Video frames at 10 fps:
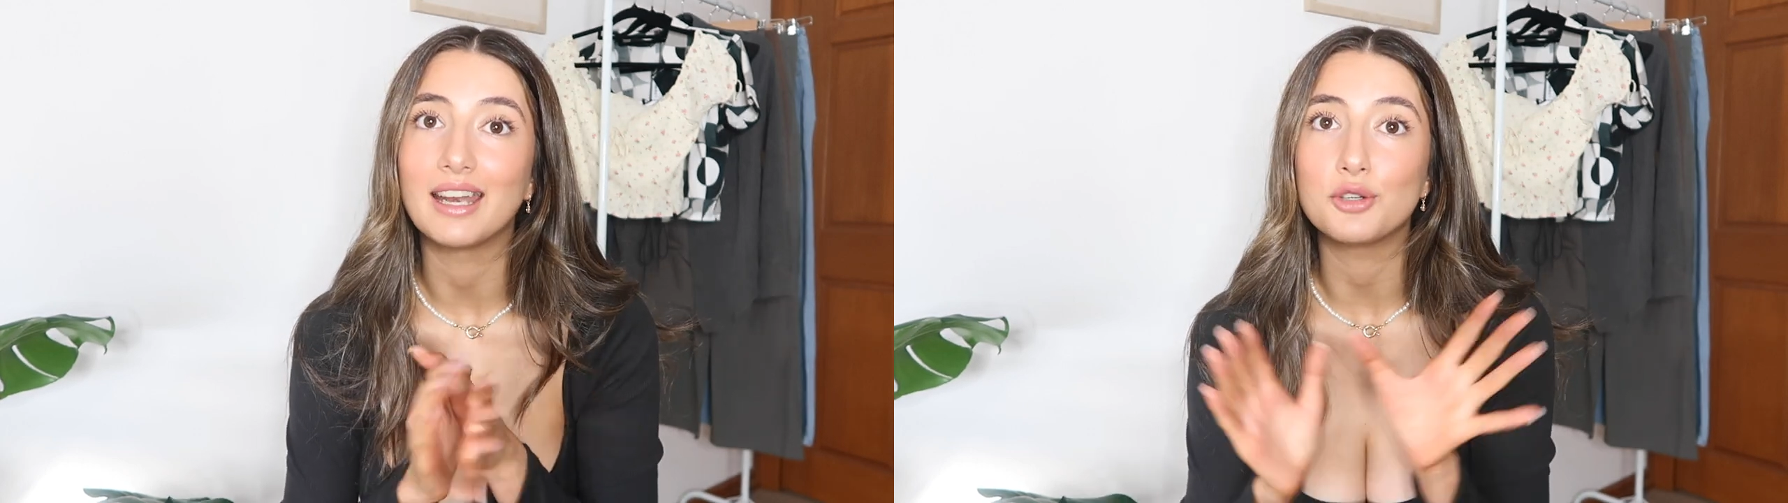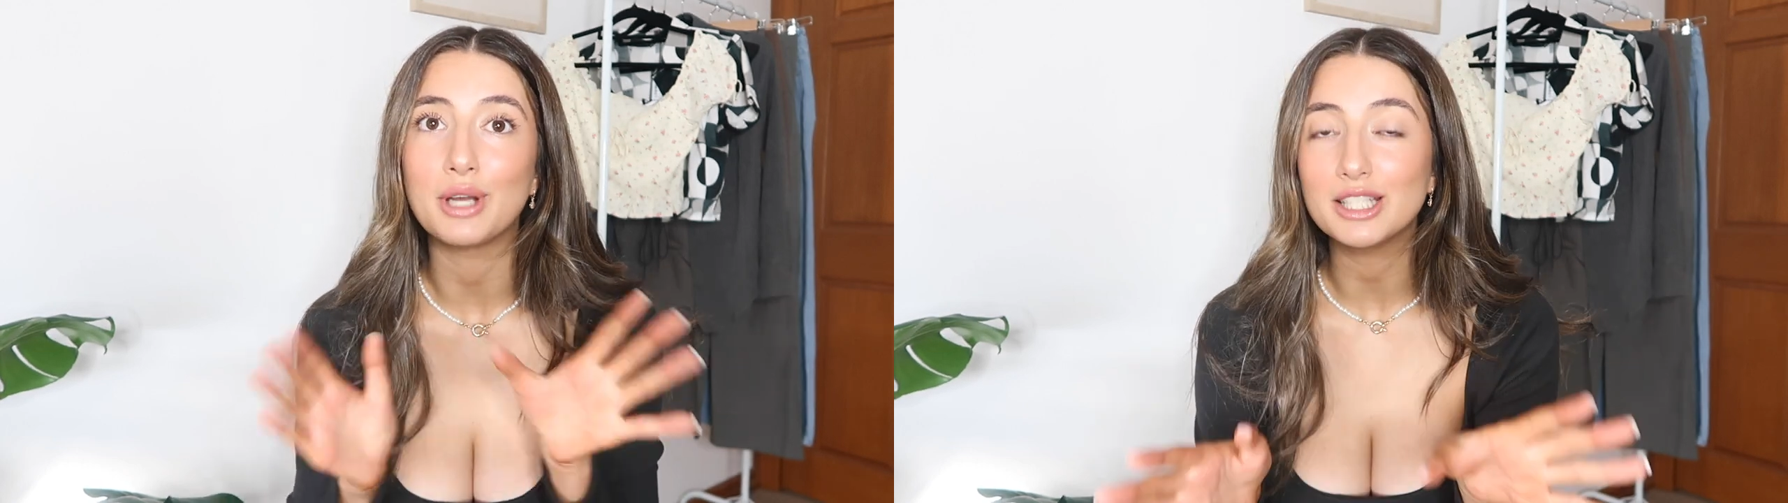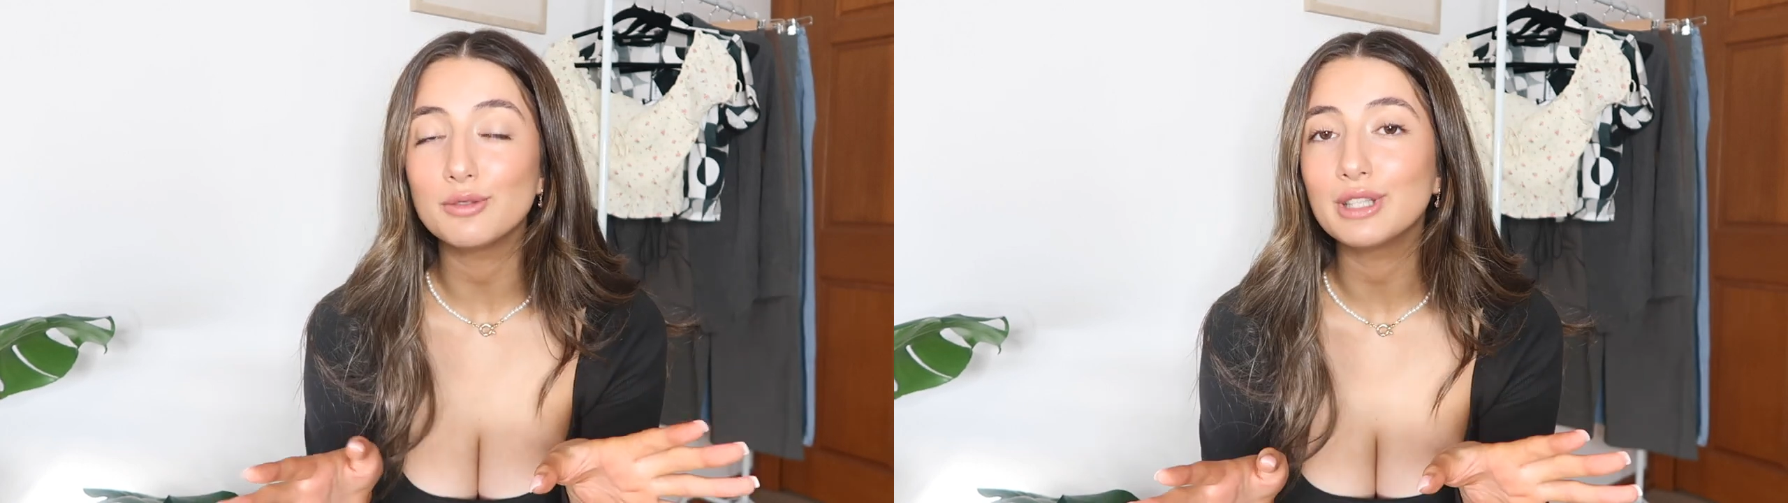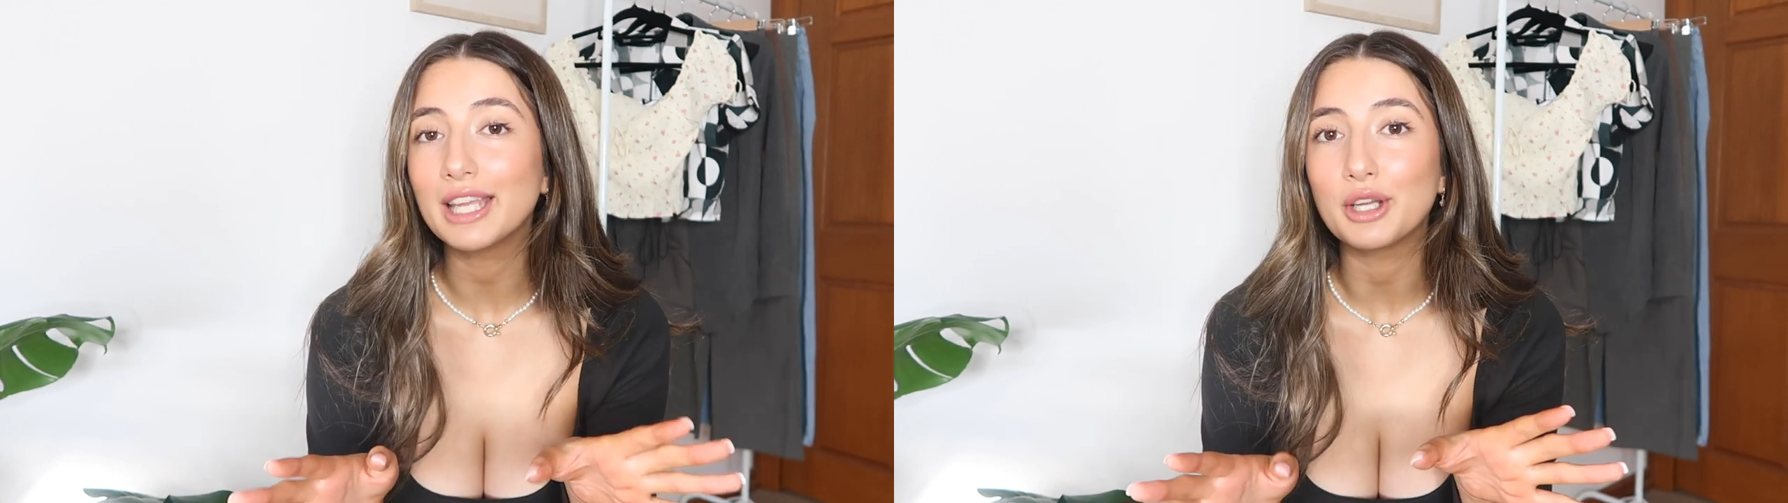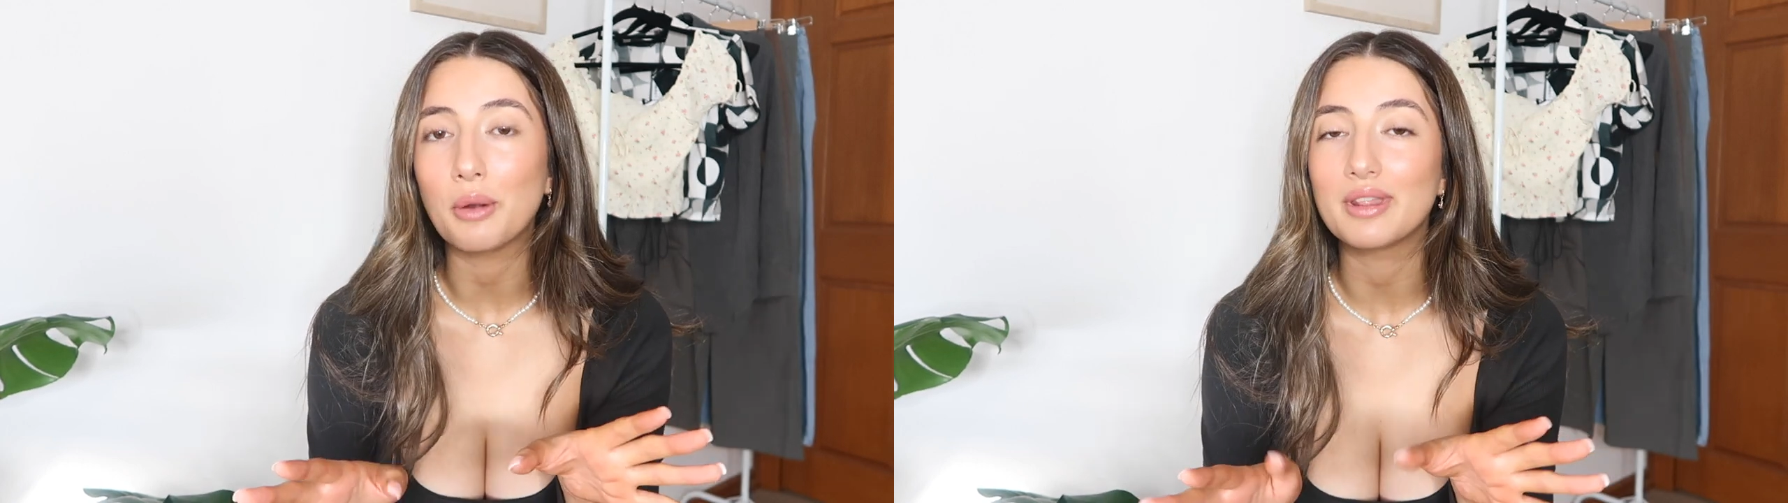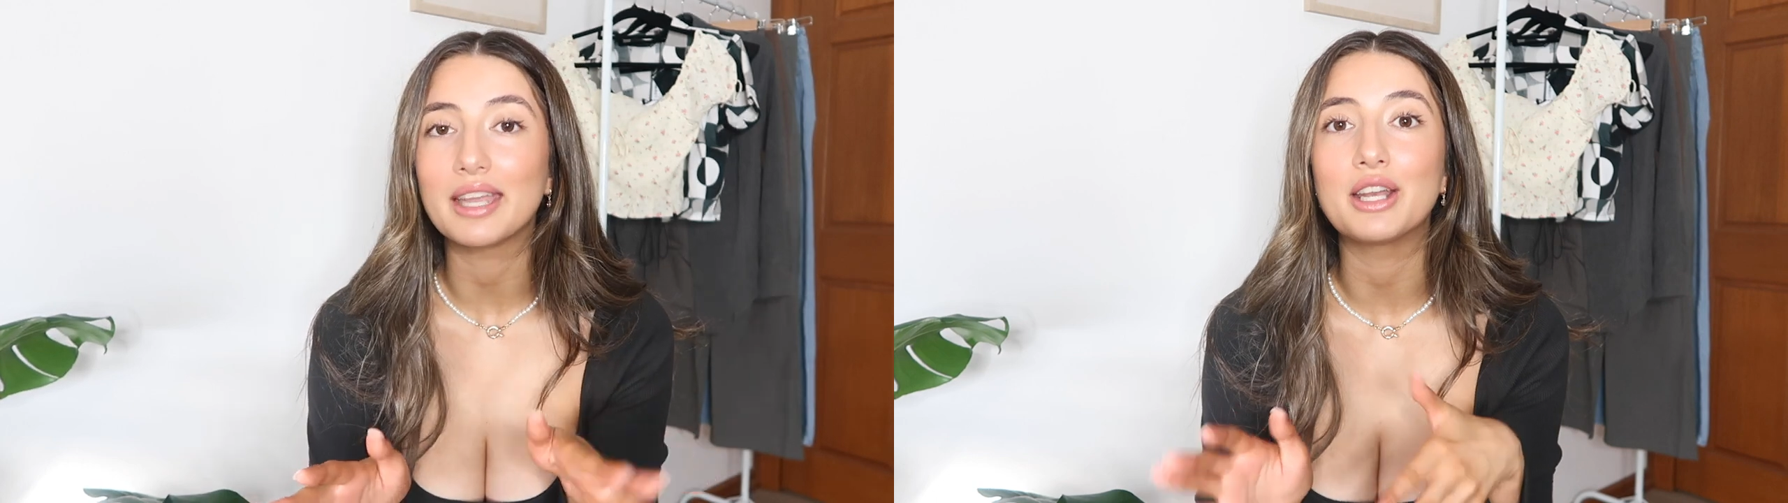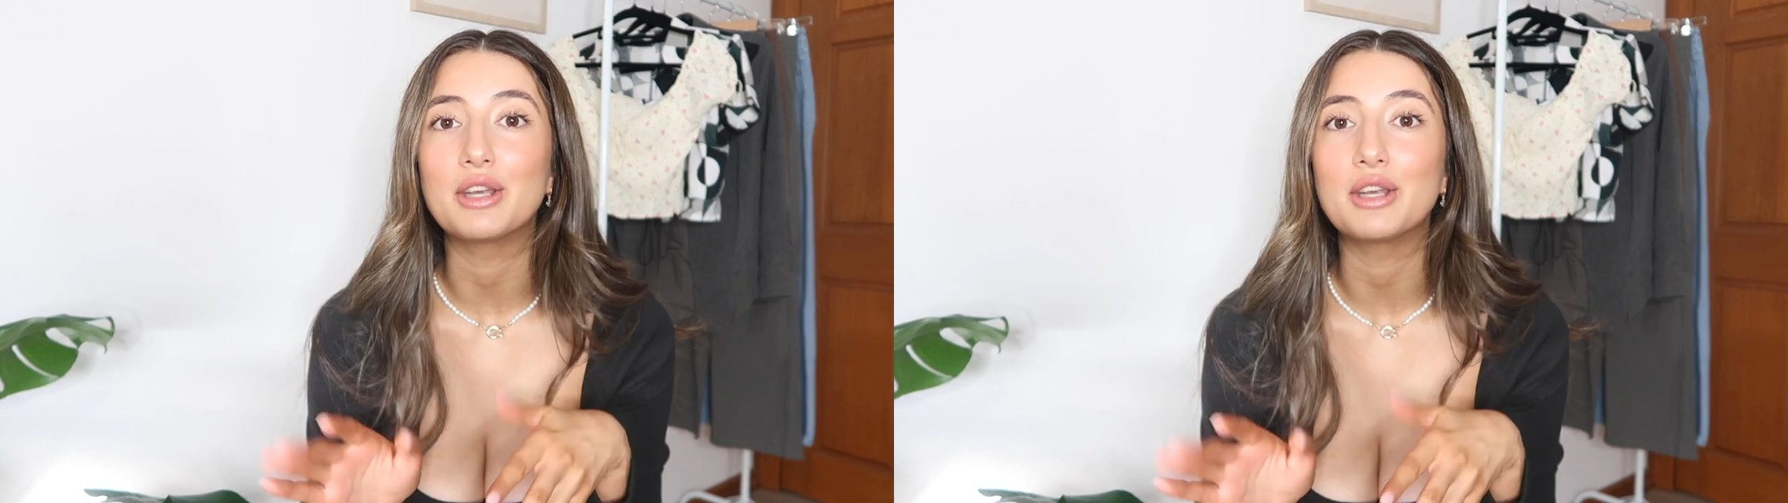I tried to like go with like a